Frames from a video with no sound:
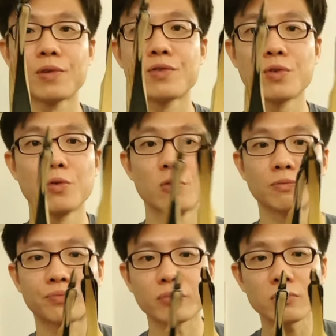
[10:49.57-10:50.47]

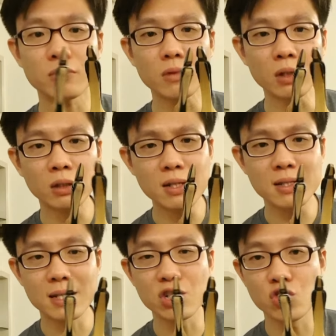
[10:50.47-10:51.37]
So this
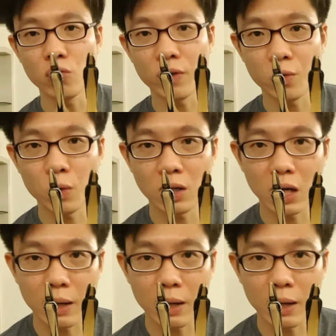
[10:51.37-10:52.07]
doesn't show very well.